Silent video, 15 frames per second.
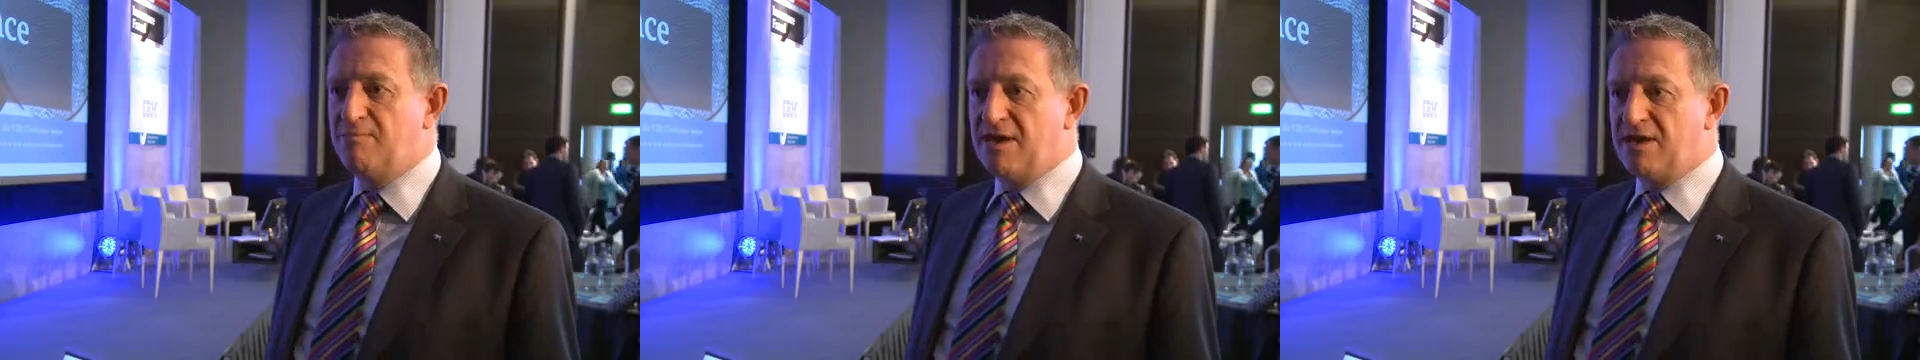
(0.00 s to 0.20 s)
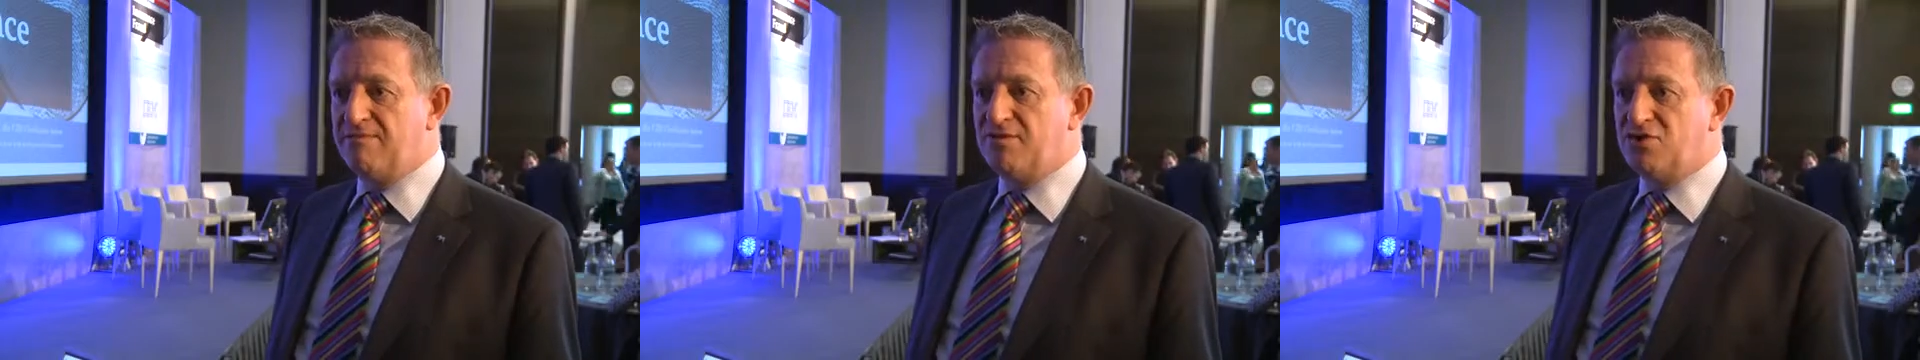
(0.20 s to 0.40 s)

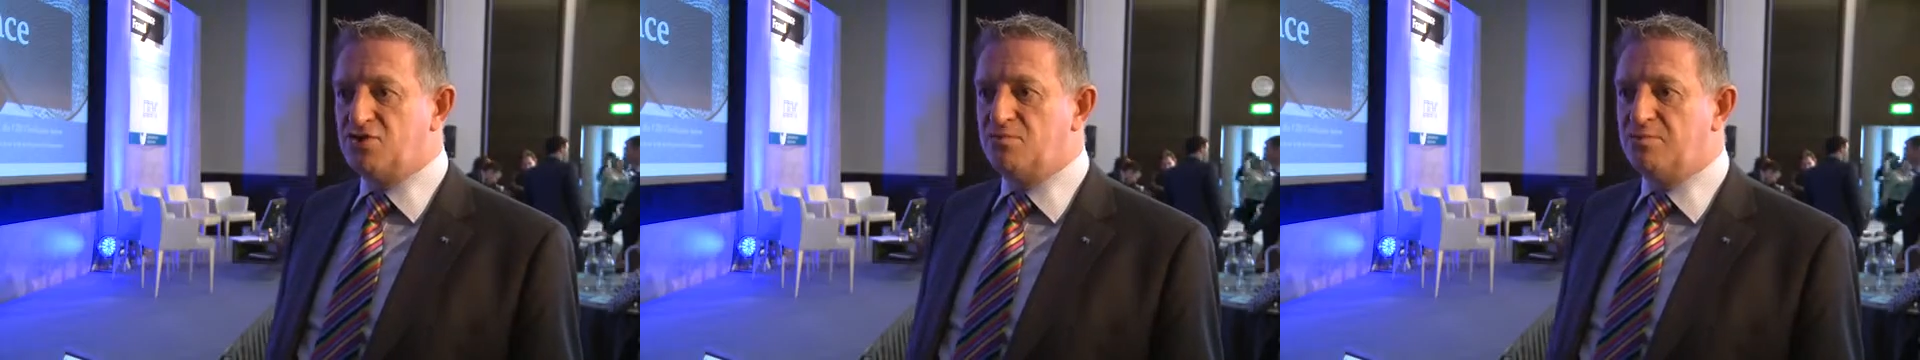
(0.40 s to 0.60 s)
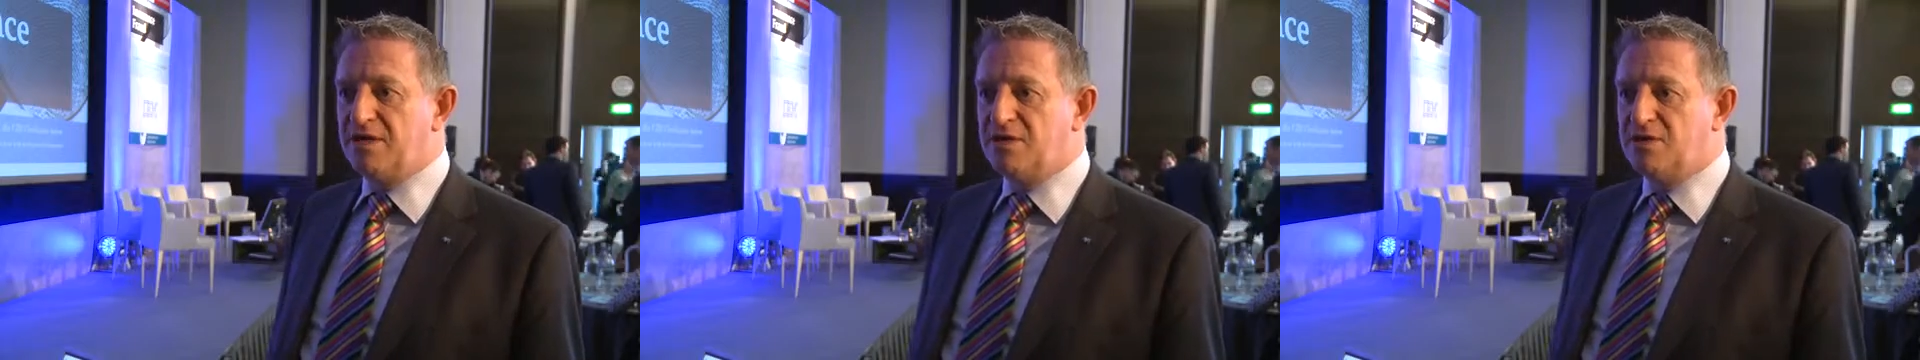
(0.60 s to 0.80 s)

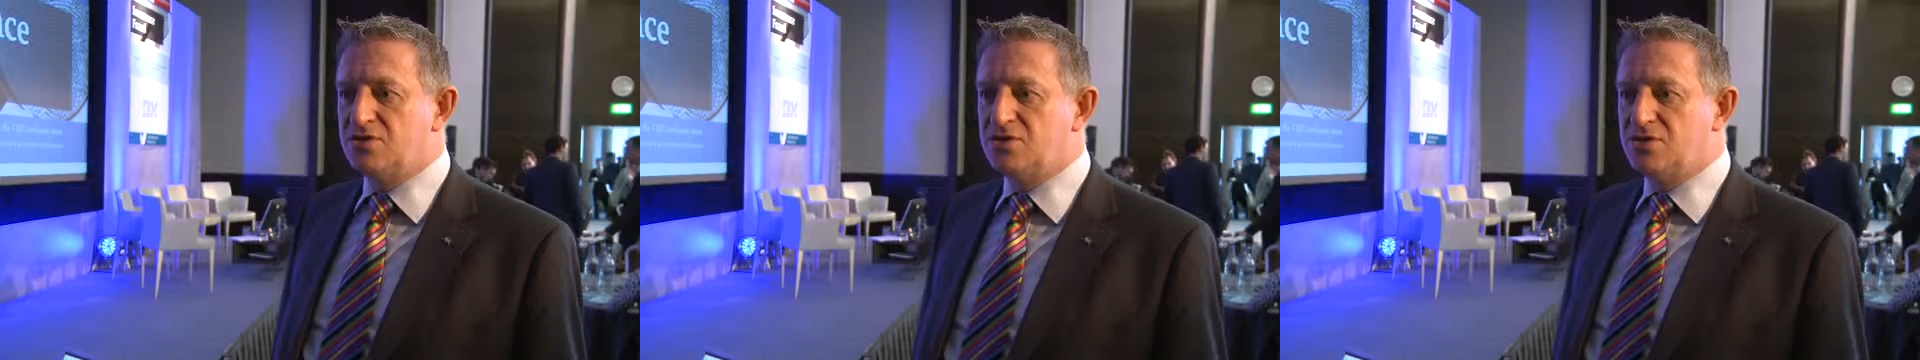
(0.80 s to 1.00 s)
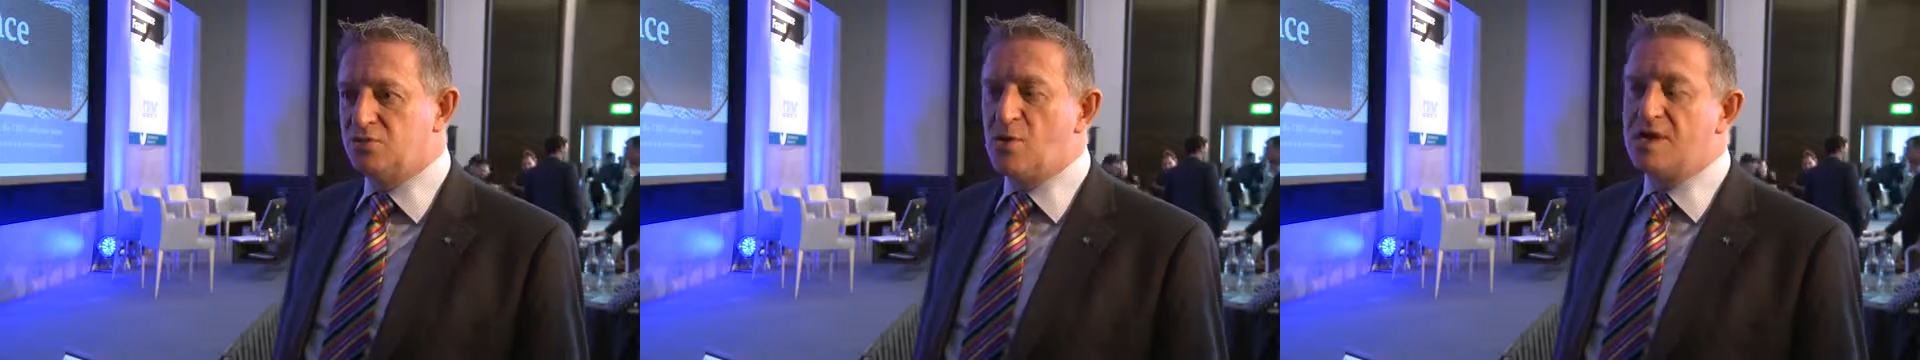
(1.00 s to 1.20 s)
beneficial
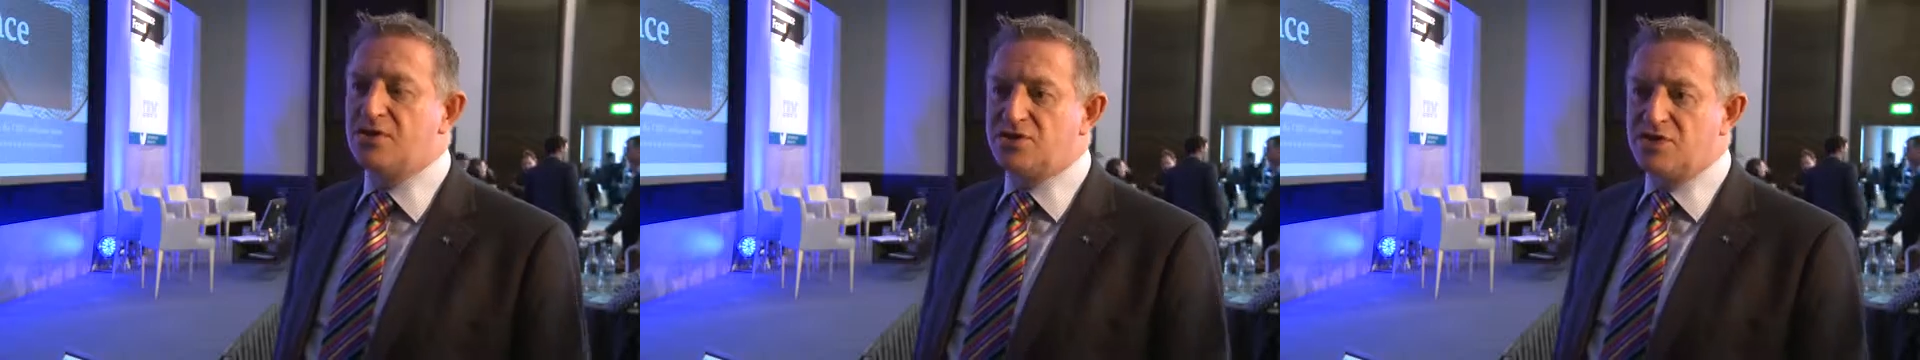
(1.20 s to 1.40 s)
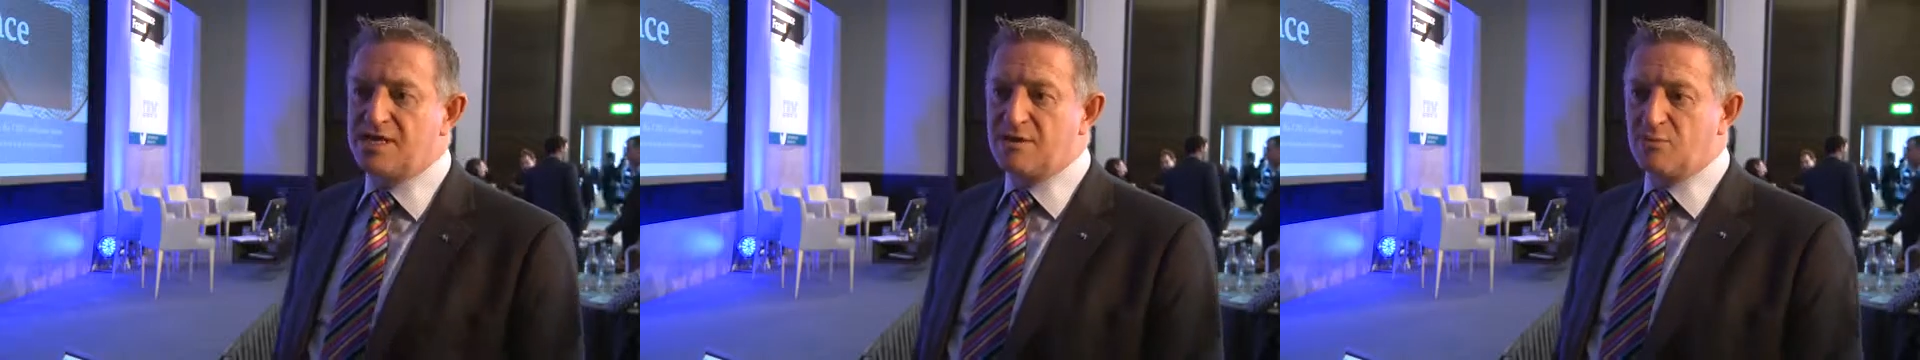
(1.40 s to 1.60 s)
because, as well
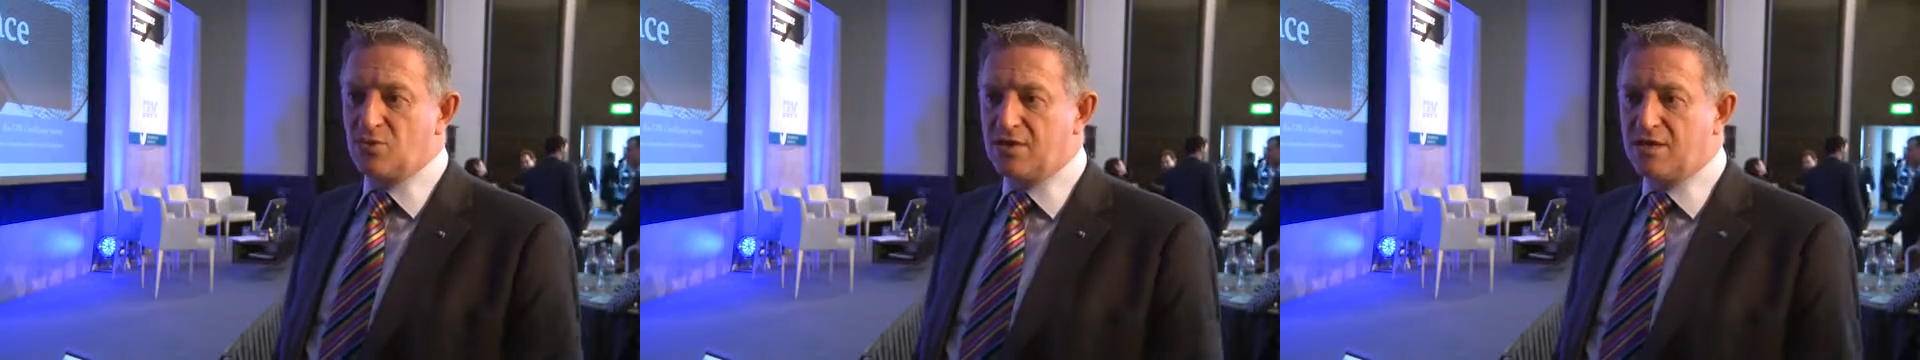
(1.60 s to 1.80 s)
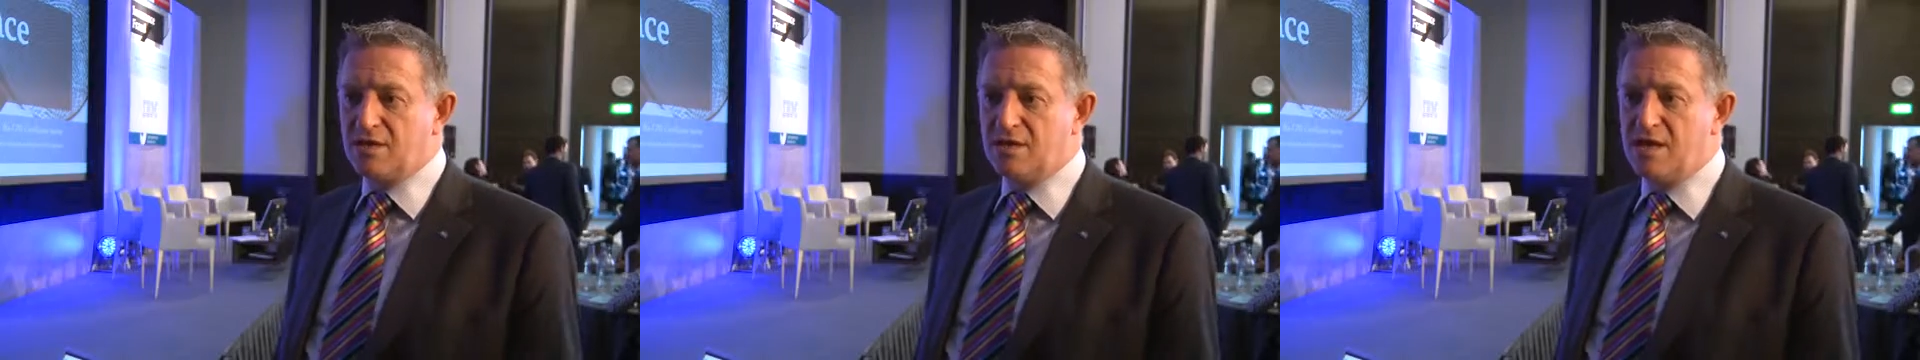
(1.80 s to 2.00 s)
as the
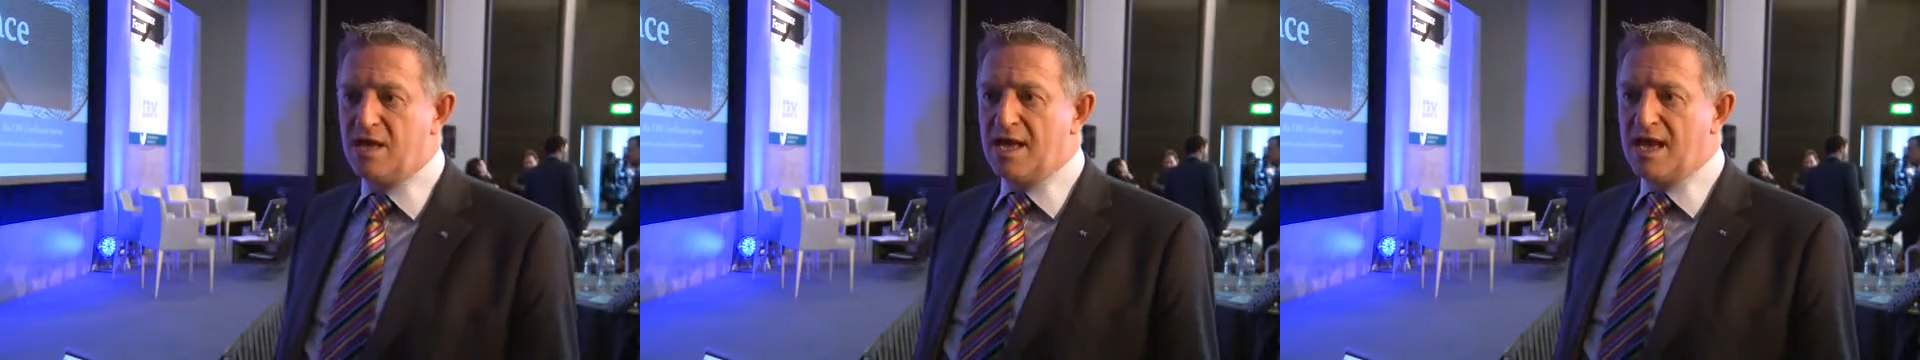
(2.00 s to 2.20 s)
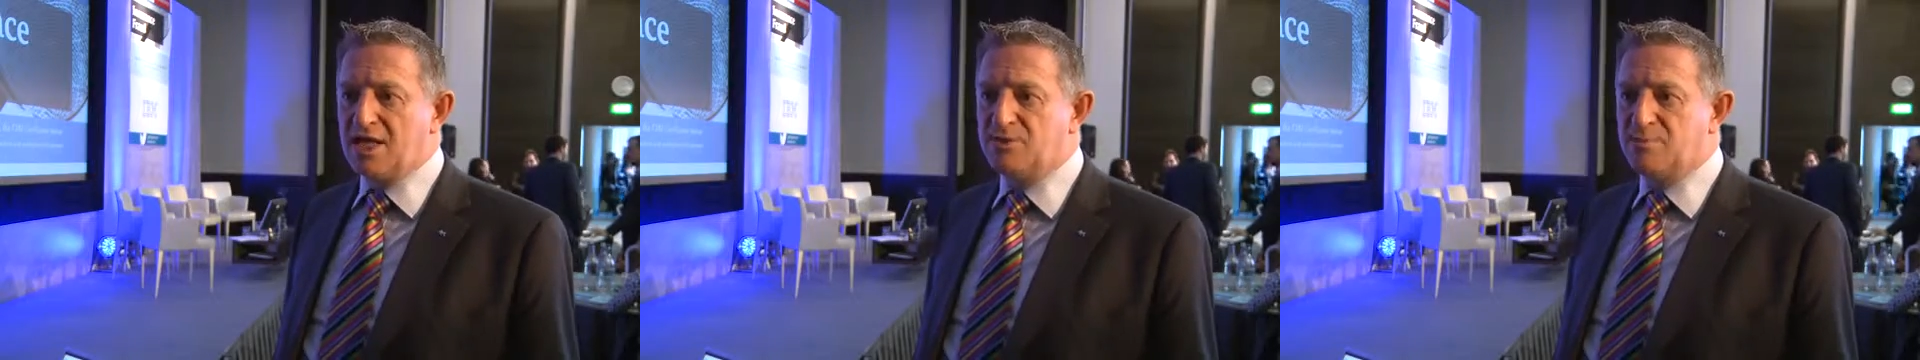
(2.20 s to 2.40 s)
networking
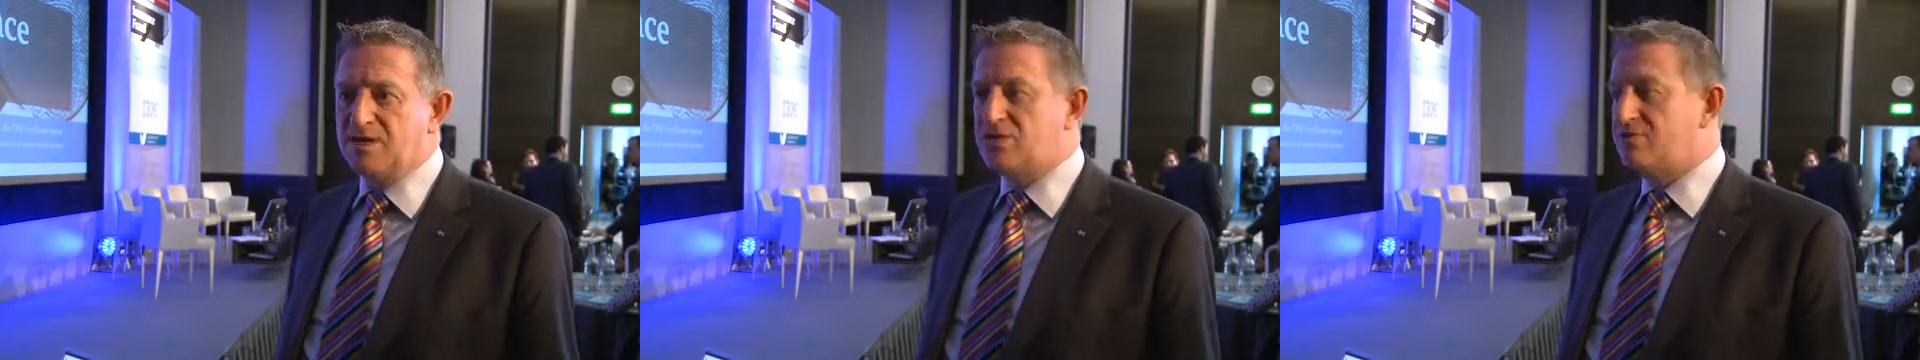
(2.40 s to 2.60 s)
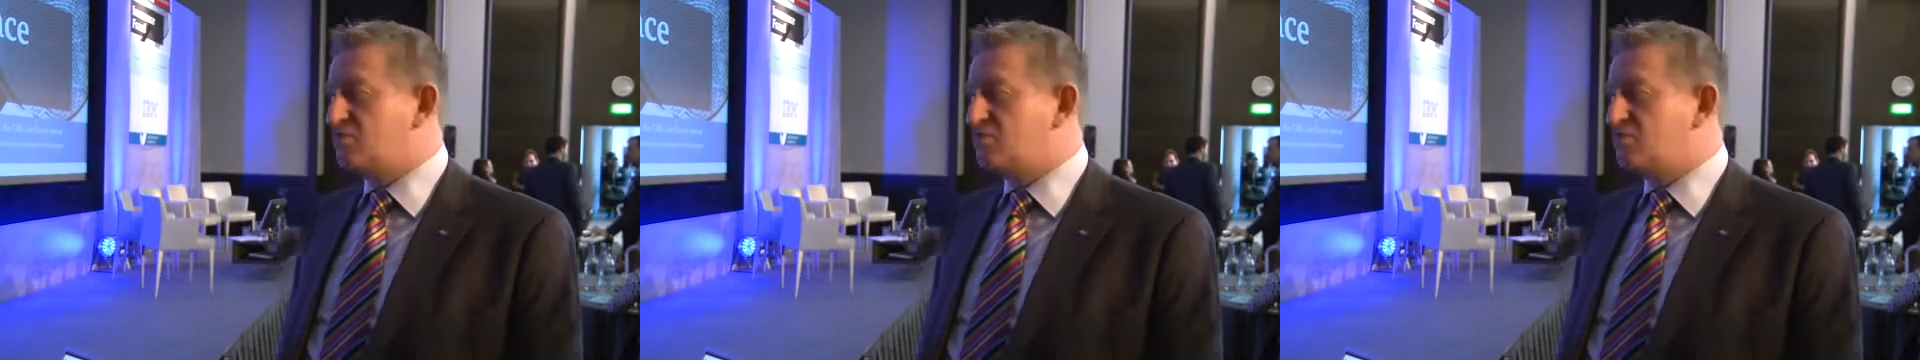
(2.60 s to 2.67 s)
aspects,